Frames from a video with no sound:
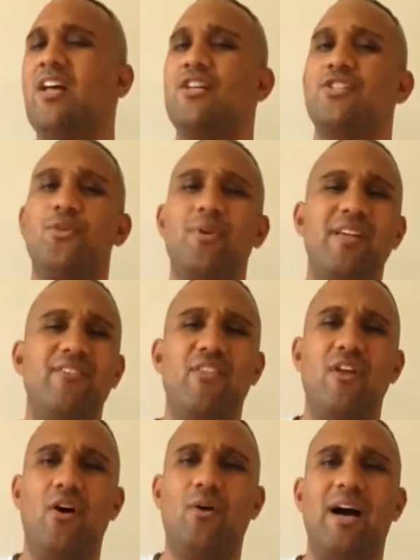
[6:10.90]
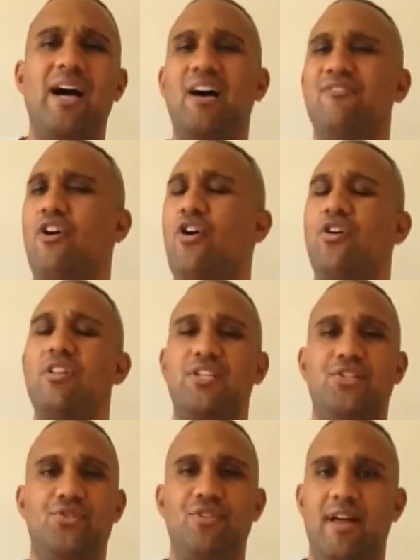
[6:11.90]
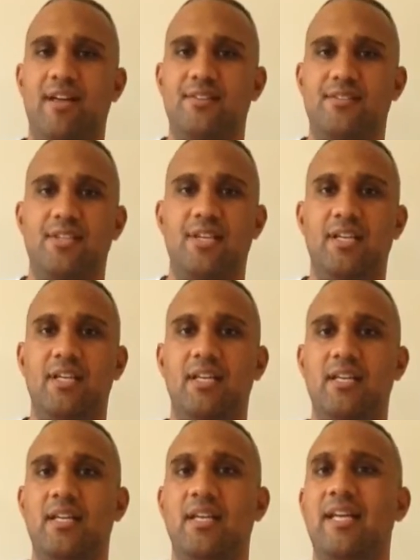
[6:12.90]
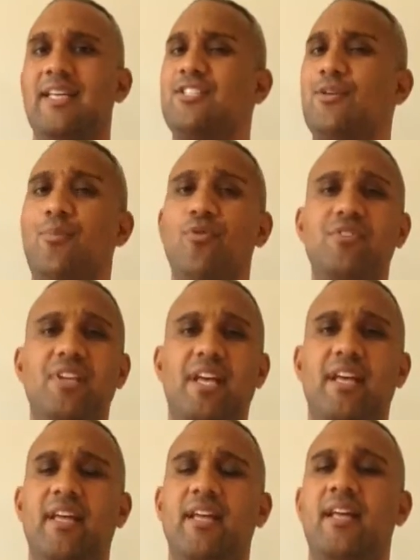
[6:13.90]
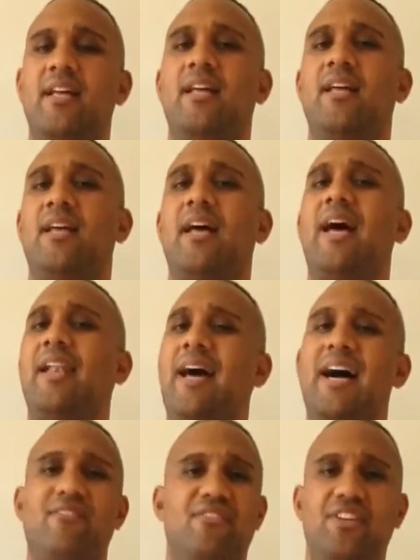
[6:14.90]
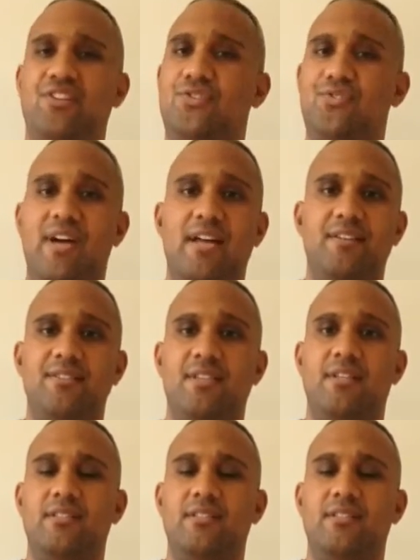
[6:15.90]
So even though I have all this stress, it's a Monday and I have this stress,